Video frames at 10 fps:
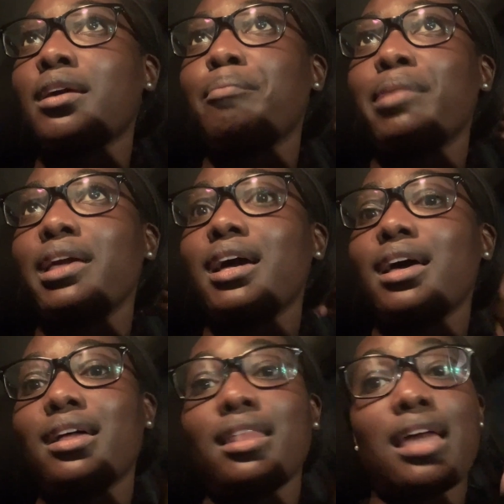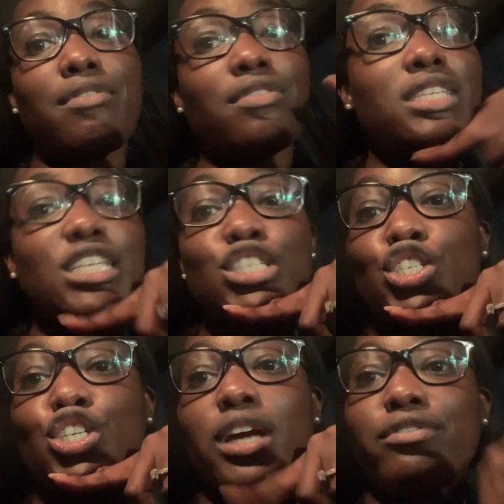But yeah, life of a
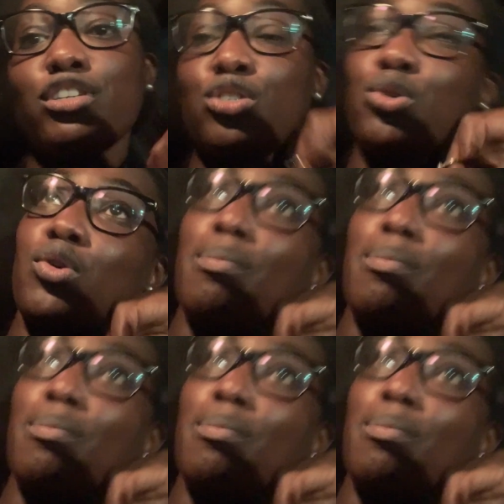teacher after school.